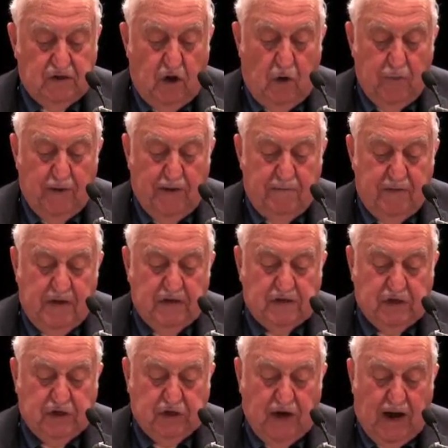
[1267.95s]
to open a
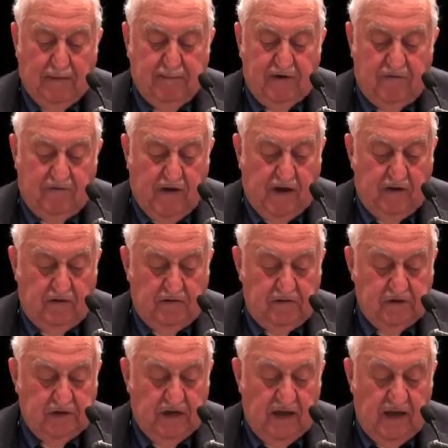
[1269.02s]
pizza shop and
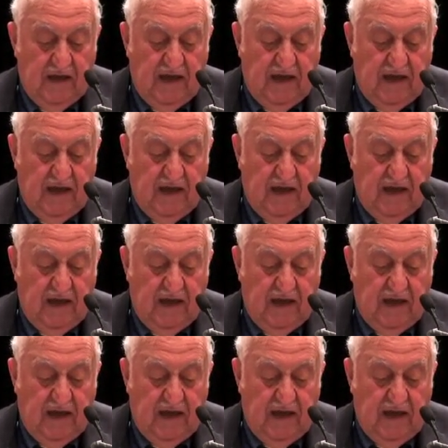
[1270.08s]
fails